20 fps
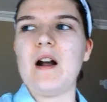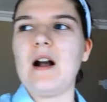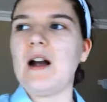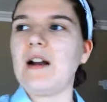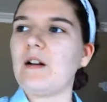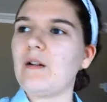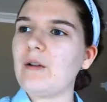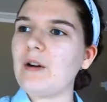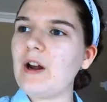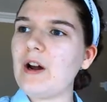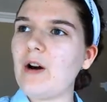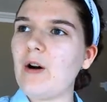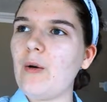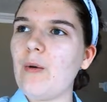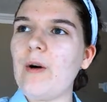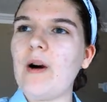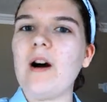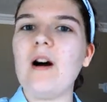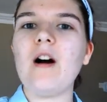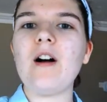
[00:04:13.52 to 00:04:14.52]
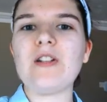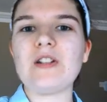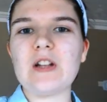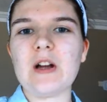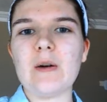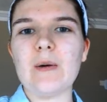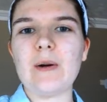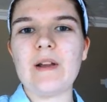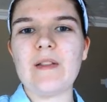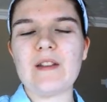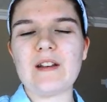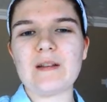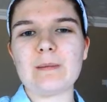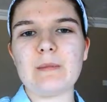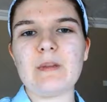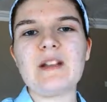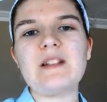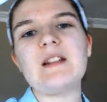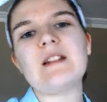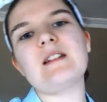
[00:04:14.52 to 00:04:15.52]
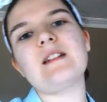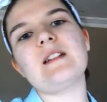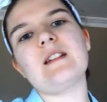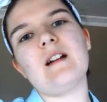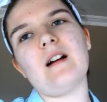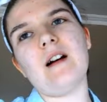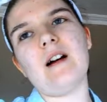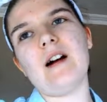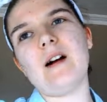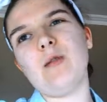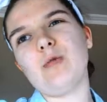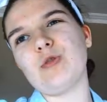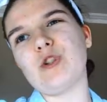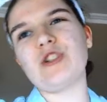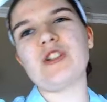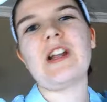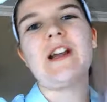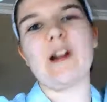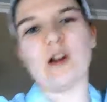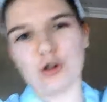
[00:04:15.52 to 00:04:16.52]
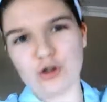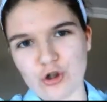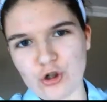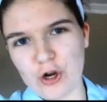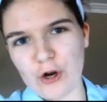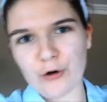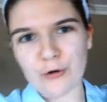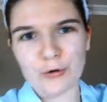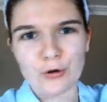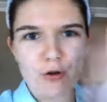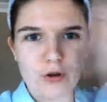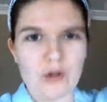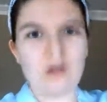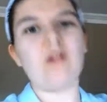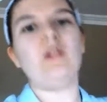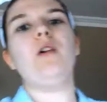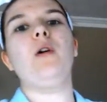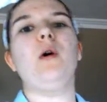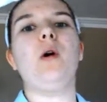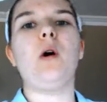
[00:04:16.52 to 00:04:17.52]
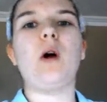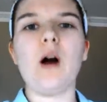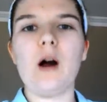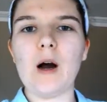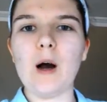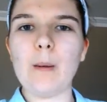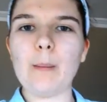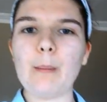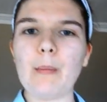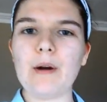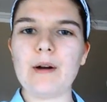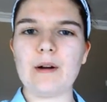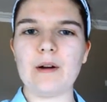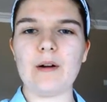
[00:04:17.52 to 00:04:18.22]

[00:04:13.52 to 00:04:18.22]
I don't know. Also, in this, this is um, just like a general um,